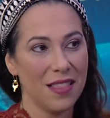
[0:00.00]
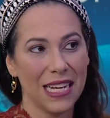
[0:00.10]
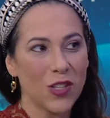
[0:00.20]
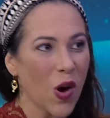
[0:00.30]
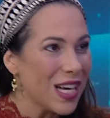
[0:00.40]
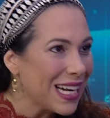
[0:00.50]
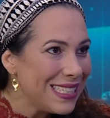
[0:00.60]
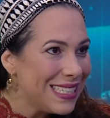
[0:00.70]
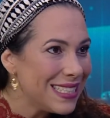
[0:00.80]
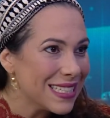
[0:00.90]
They saw in
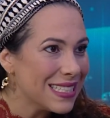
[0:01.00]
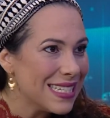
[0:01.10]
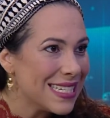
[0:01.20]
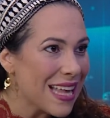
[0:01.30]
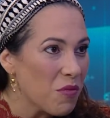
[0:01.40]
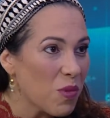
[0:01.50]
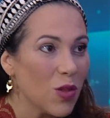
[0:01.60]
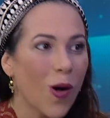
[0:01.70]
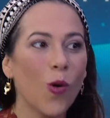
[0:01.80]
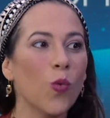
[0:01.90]
1967
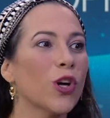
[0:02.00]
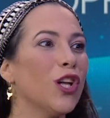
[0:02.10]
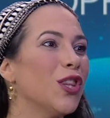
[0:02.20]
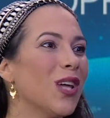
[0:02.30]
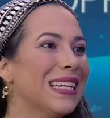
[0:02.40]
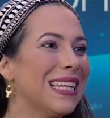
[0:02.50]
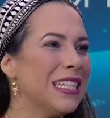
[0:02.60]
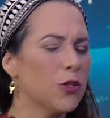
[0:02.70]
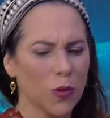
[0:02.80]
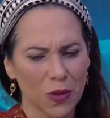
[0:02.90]
when the whole world thought
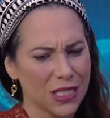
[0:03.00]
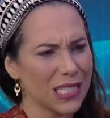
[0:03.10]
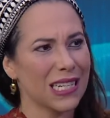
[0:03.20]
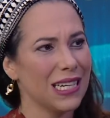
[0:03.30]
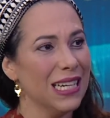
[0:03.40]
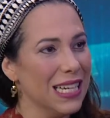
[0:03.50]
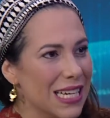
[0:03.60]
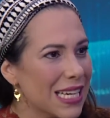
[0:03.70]
that Israel was just going to